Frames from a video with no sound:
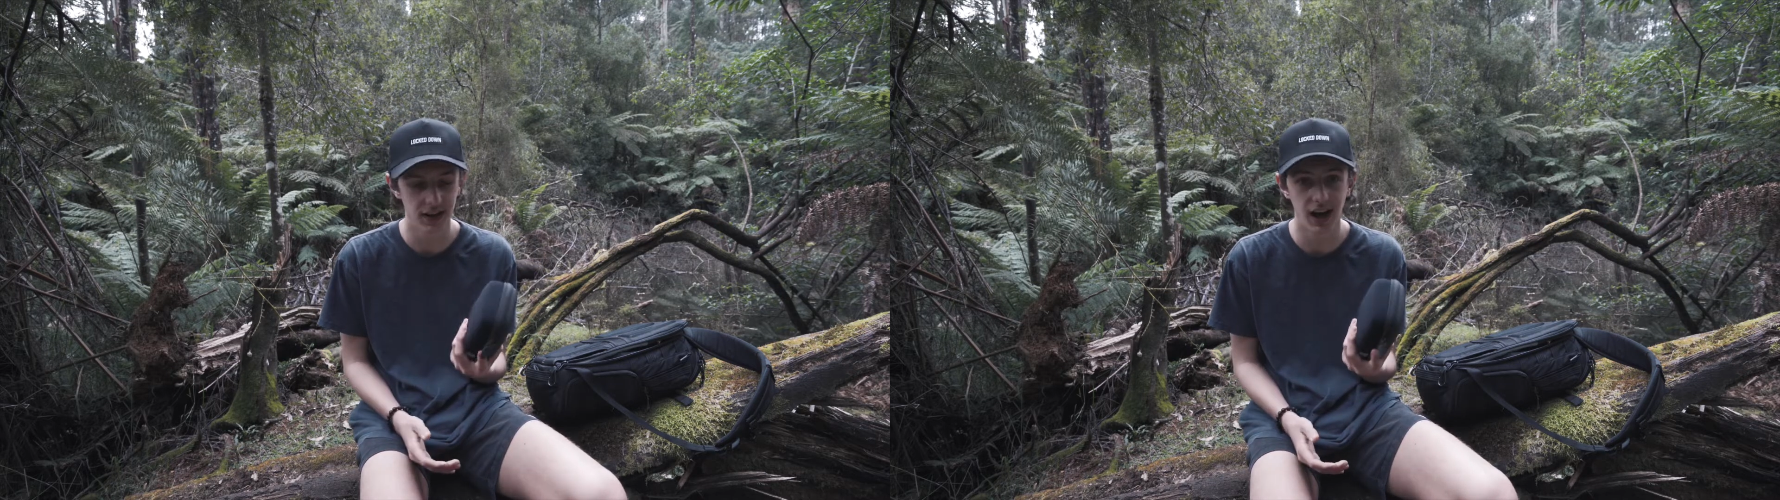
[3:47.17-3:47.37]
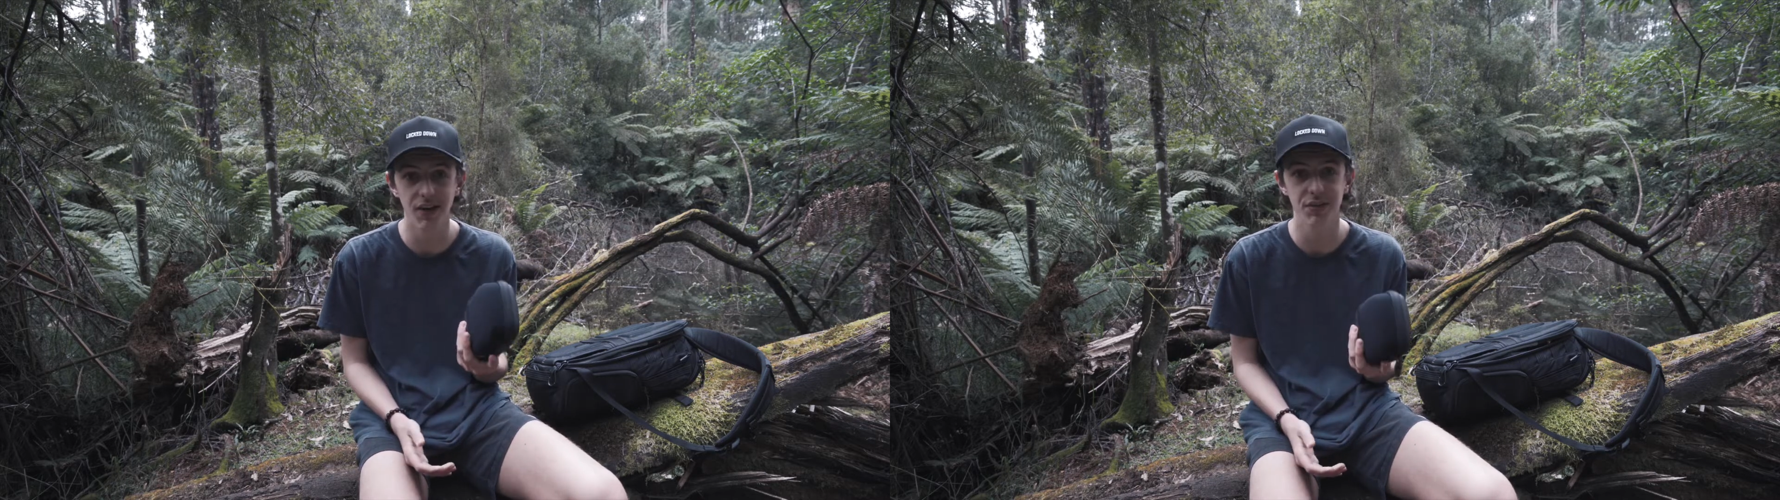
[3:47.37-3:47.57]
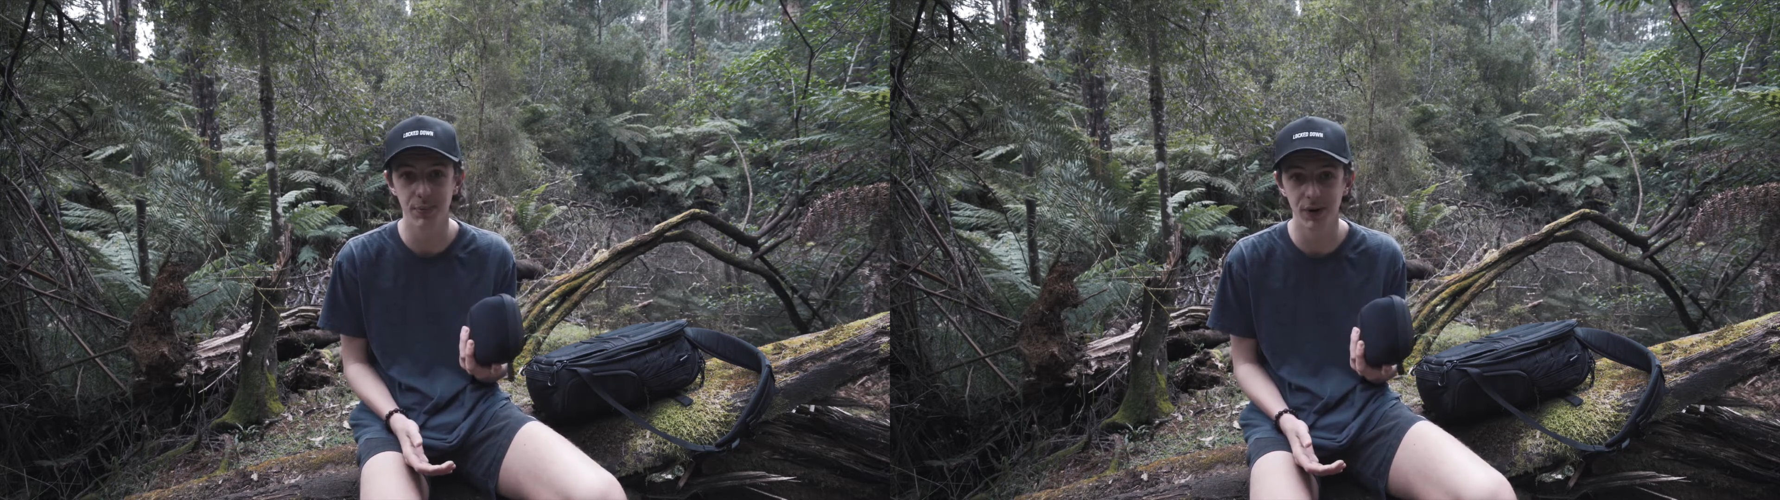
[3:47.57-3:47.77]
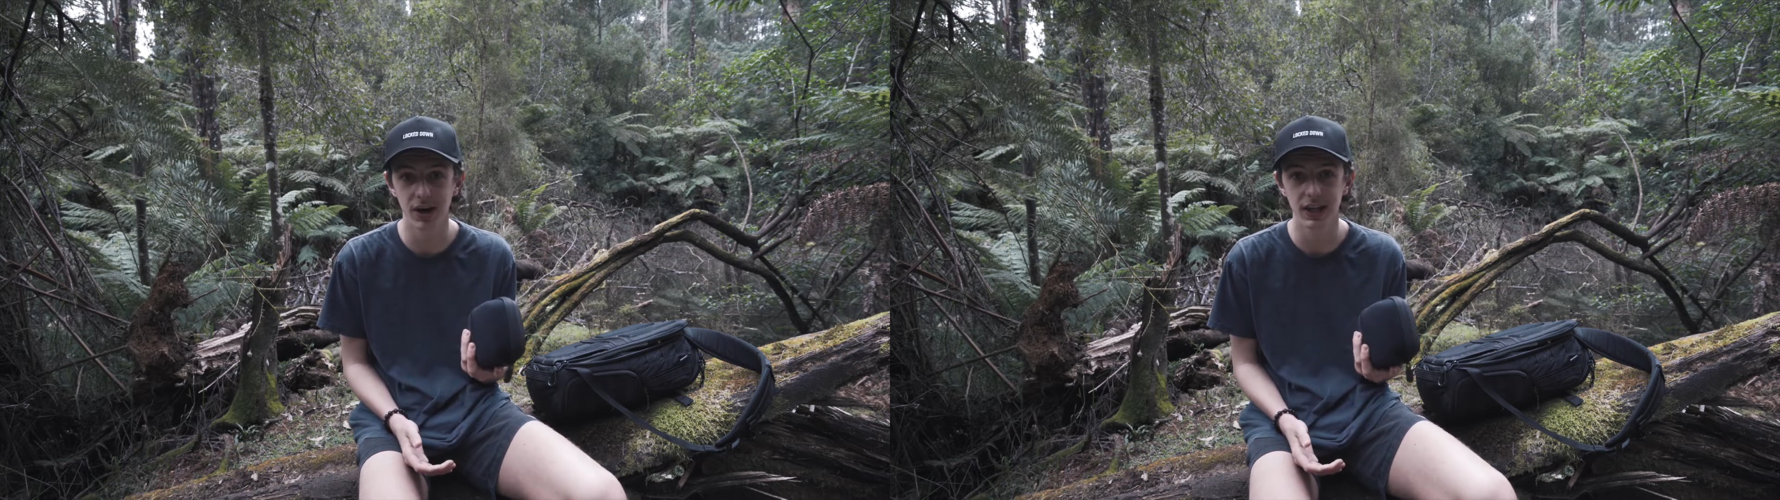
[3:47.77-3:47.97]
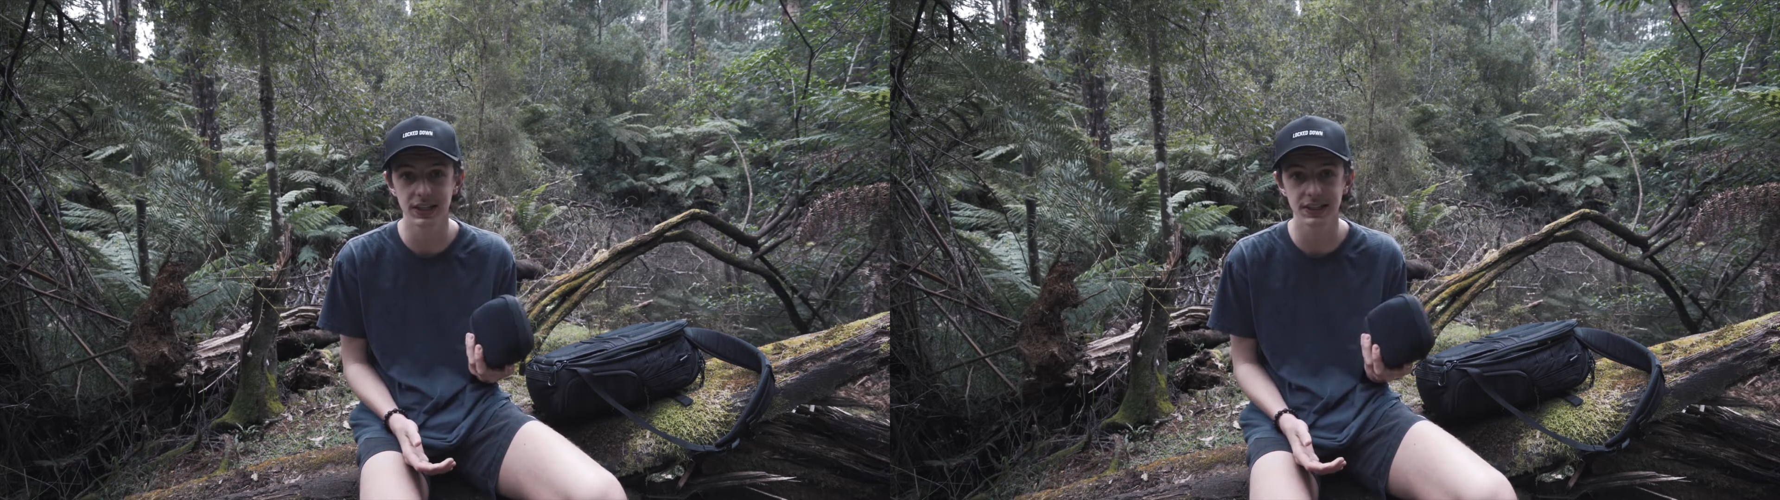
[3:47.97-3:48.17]
half the
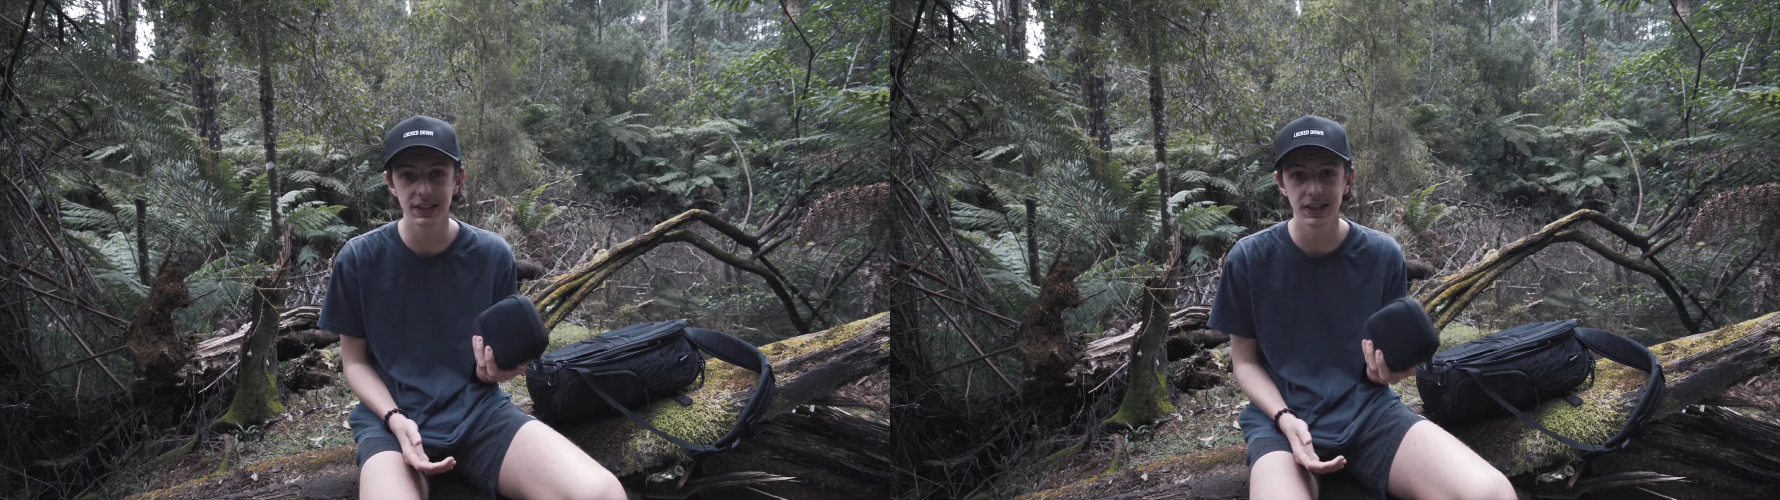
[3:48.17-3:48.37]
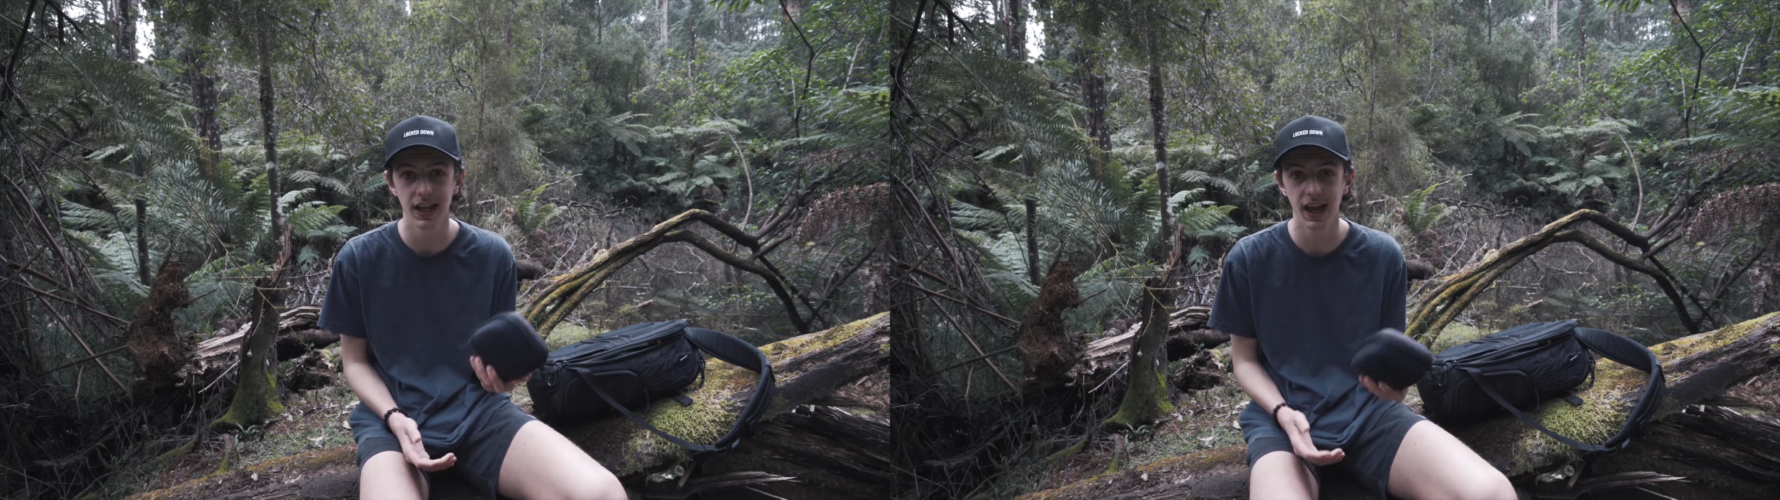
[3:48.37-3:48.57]
price.